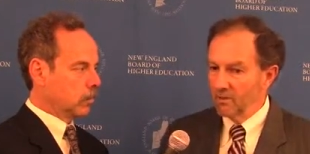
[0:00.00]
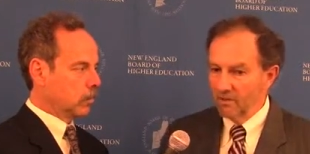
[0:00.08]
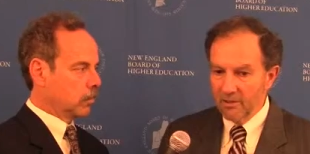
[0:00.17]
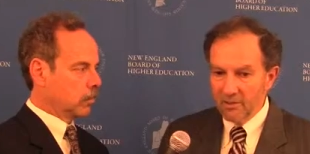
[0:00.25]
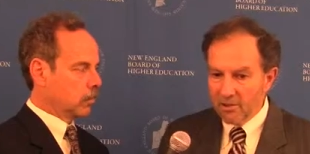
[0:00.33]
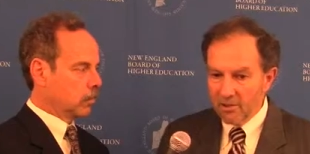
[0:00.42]
Speaker 1: the
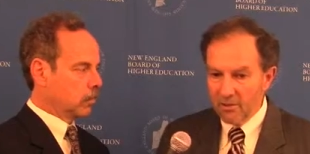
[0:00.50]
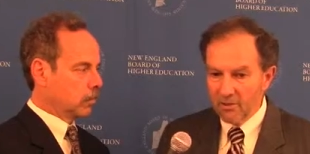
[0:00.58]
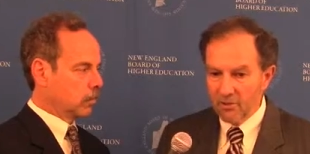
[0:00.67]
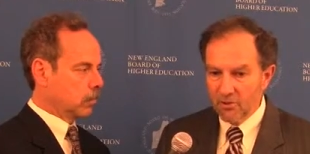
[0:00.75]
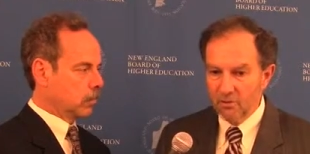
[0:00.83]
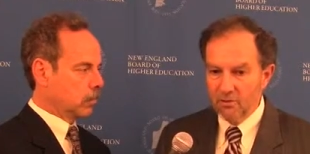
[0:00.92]

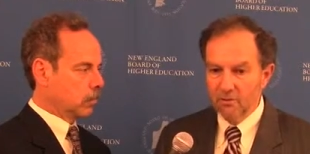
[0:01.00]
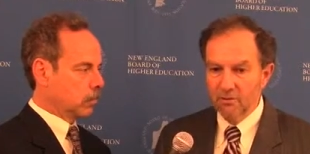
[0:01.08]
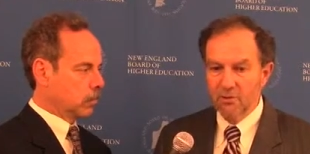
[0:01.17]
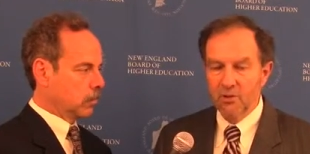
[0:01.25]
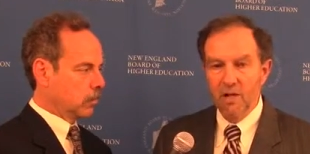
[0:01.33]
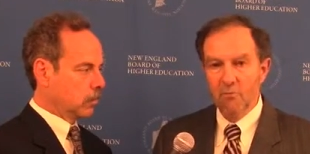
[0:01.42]
legislature's goal,
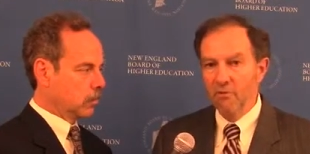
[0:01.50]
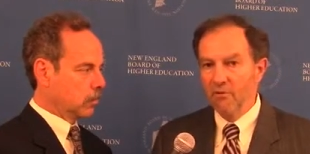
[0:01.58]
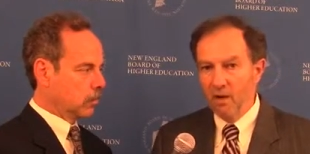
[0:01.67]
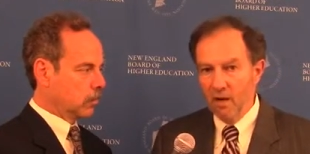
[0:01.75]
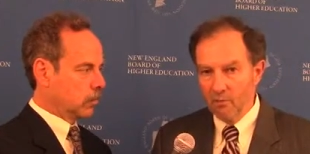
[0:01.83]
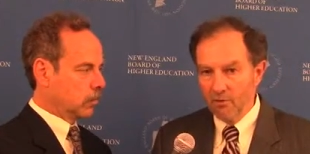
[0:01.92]
the Chamber of
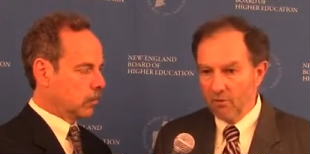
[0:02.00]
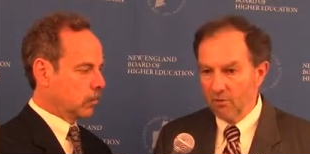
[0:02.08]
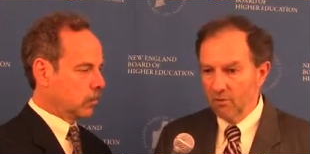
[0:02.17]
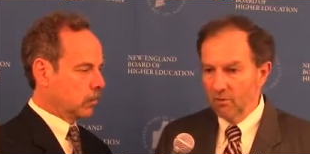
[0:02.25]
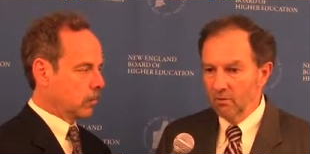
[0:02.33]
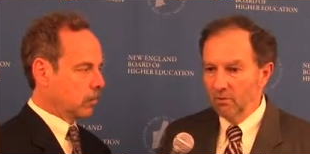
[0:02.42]
Commerce
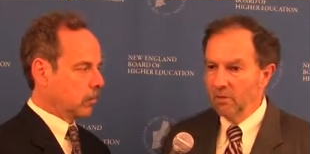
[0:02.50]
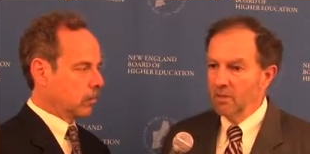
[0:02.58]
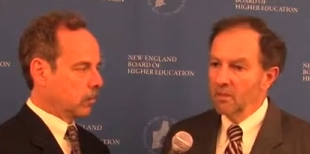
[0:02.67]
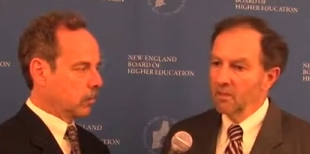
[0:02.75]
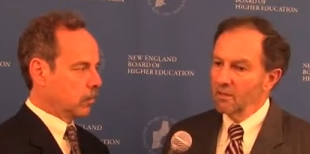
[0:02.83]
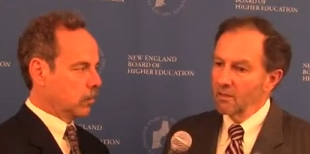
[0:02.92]
goal,
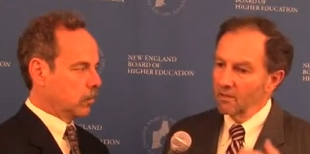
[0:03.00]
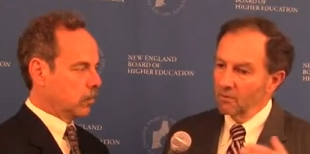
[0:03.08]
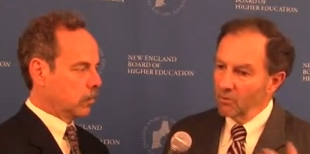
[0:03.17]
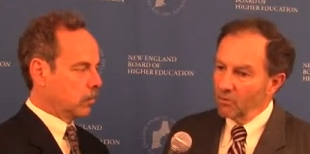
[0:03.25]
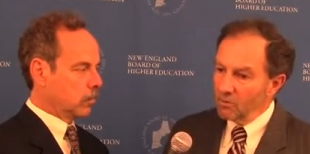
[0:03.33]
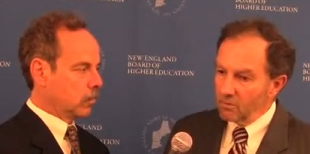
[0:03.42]

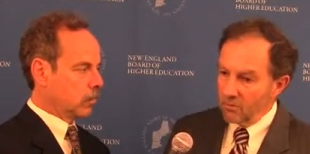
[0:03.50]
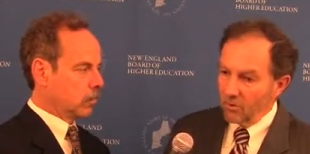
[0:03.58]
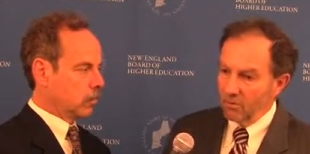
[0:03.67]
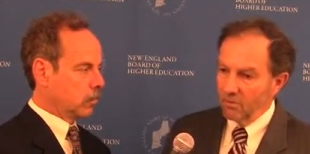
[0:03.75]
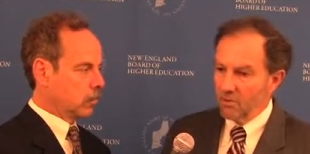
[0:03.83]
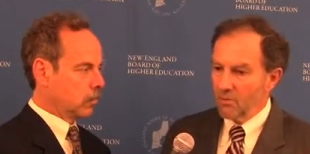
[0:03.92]
local
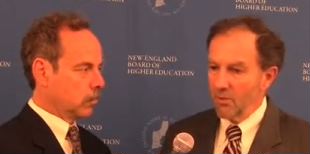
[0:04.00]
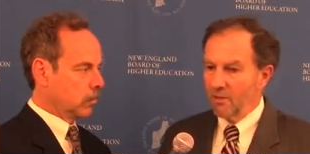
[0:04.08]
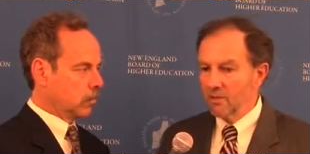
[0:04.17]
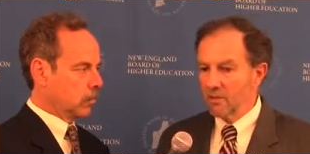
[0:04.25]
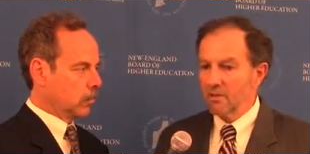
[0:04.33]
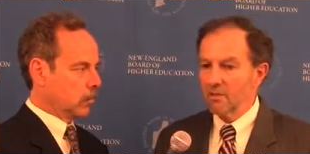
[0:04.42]
goal, as
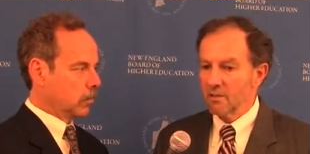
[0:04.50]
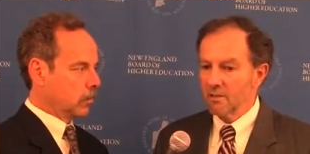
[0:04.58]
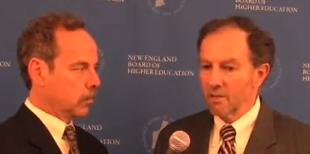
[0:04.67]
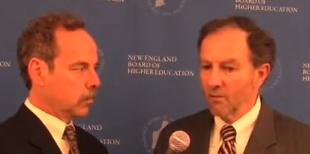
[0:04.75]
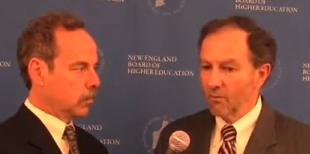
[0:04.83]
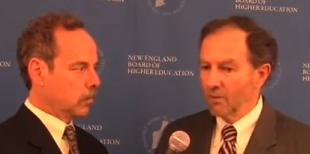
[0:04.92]
well as
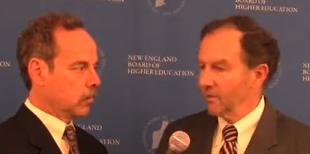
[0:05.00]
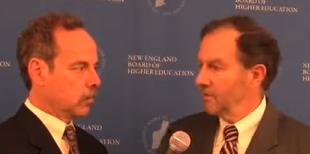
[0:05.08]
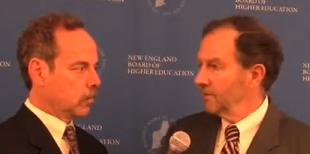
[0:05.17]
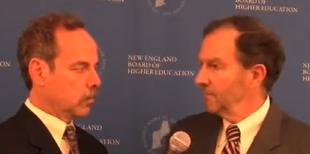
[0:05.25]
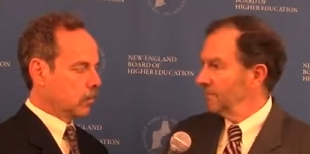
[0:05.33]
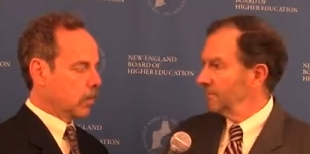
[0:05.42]
statewide
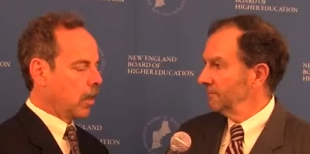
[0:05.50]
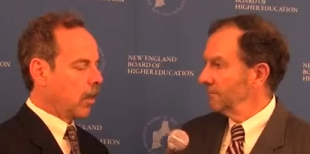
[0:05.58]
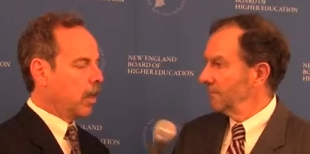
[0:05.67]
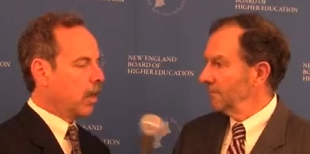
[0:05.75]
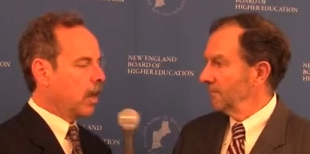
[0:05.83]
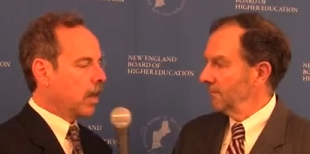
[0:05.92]
goal.
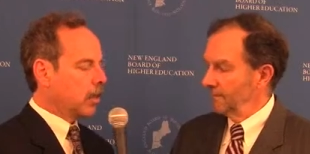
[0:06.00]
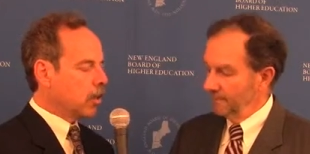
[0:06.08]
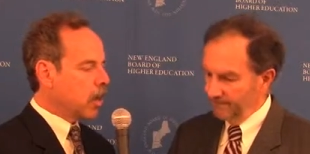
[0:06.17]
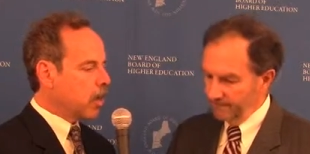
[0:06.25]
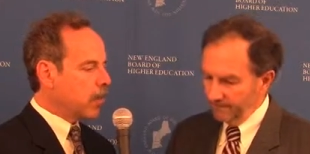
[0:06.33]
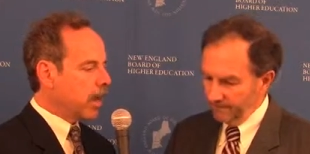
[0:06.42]
Speaker 2: And the
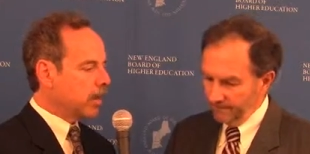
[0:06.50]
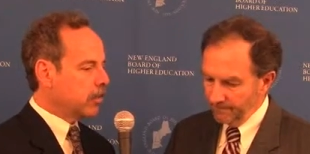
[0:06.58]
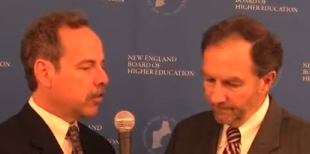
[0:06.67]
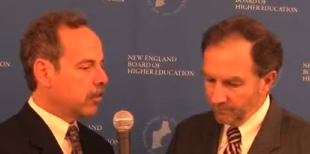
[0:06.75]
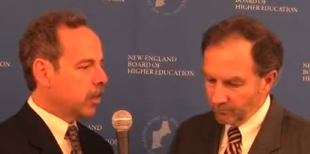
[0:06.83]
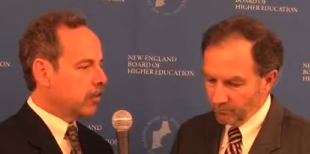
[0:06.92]
Compact
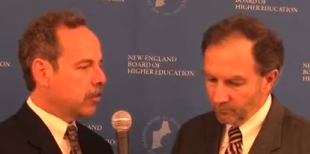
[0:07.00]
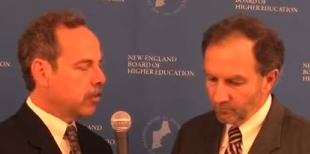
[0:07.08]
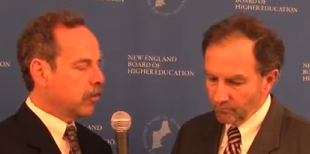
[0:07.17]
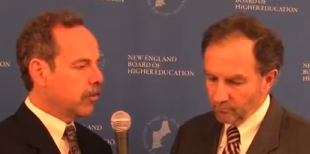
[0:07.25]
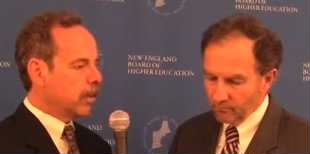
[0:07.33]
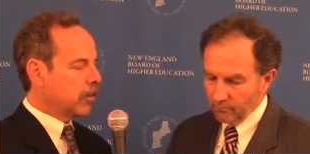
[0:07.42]
has also
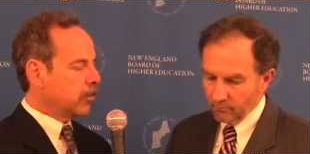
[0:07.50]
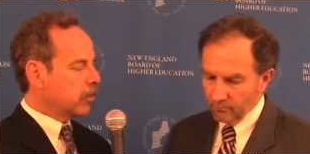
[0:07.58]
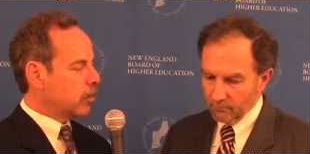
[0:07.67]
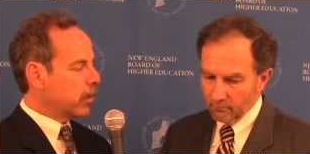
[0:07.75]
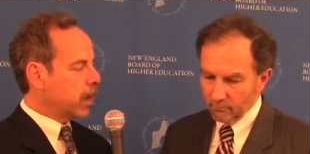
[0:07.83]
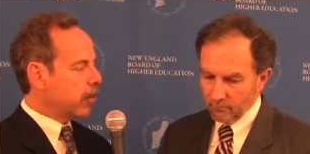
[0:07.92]

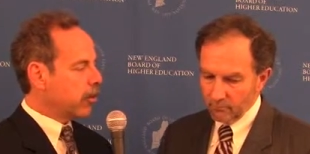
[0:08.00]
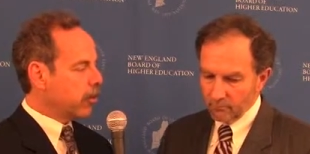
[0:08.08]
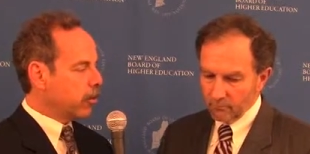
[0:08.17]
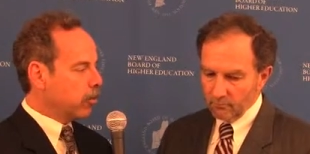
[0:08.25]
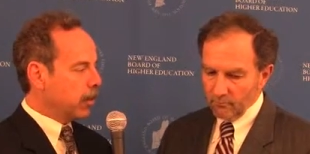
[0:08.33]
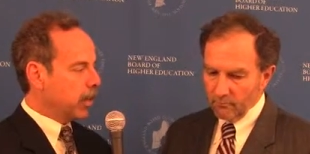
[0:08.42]
faced the
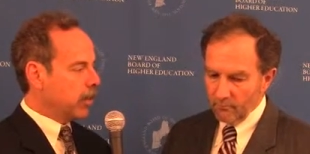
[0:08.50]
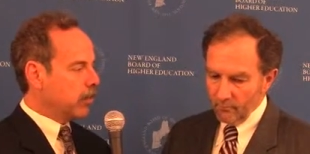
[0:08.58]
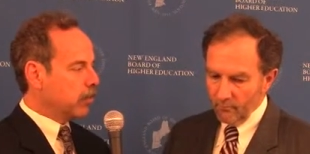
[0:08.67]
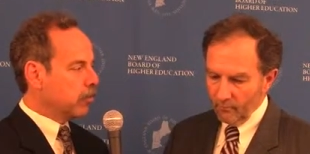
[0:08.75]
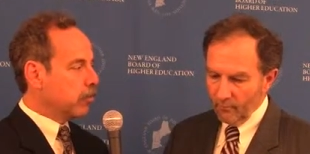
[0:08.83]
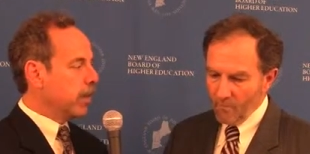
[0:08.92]
barrier in Maine
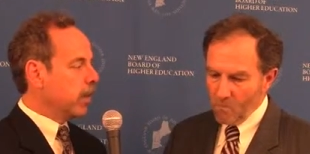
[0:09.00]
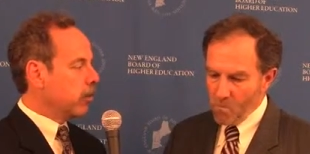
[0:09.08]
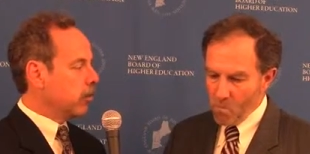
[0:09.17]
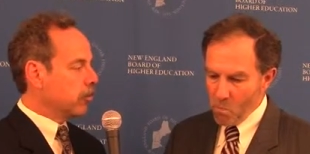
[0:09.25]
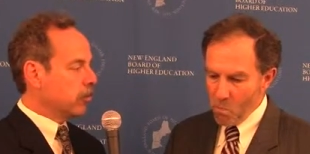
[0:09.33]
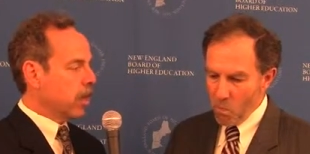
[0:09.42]
of
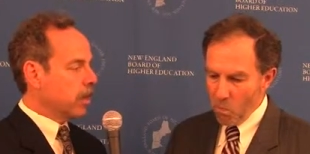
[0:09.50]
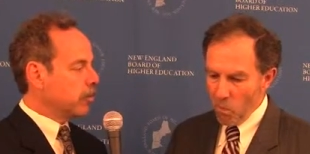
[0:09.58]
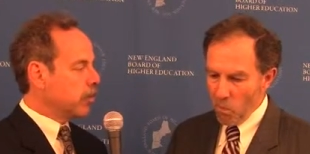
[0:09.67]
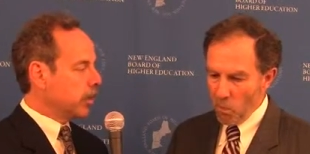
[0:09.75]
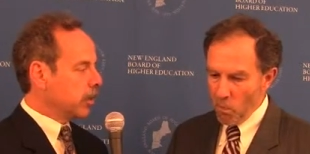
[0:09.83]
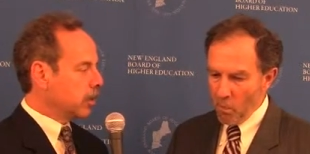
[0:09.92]
Mainers not
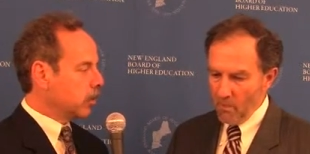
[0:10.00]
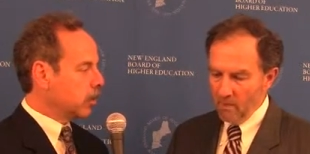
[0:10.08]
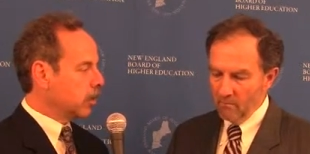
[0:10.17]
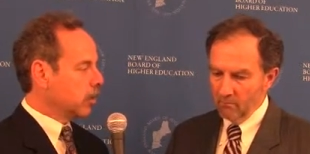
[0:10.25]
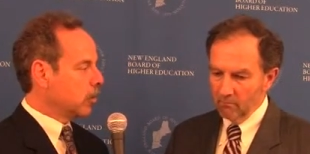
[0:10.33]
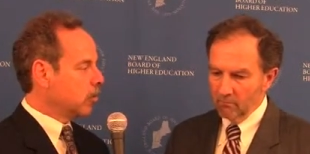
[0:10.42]
being
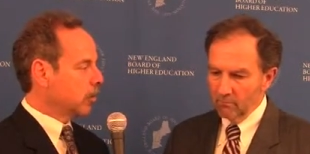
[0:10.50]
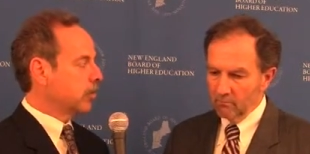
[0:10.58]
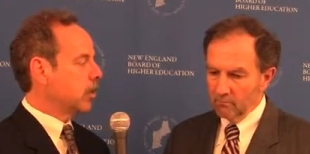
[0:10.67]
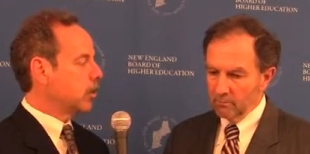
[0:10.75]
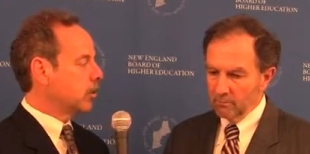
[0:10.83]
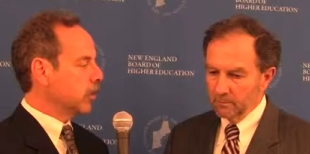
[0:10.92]

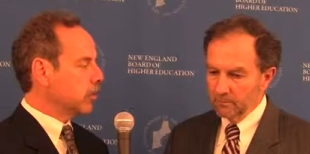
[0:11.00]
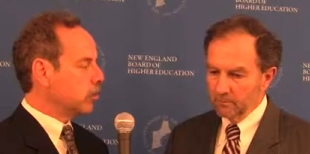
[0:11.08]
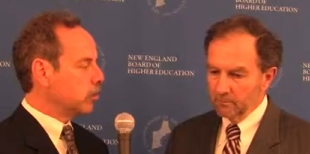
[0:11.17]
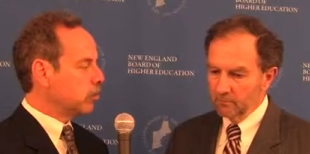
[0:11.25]
particularly